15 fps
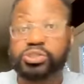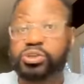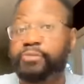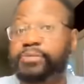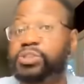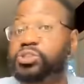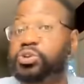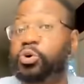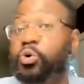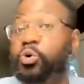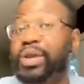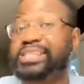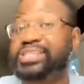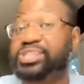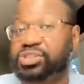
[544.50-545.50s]
Don't be so
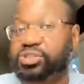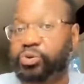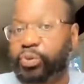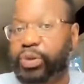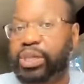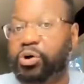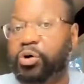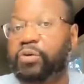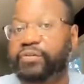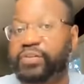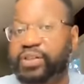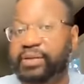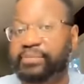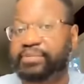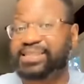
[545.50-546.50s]
quick just to read
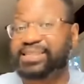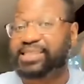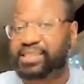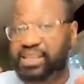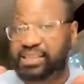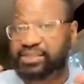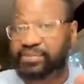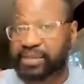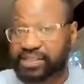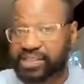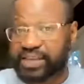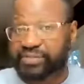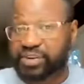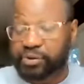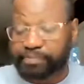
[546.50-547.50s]
over them because it is it's
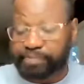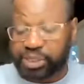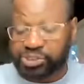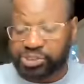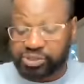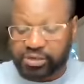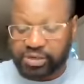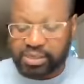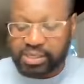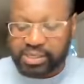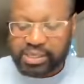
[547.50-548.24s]
giving a picture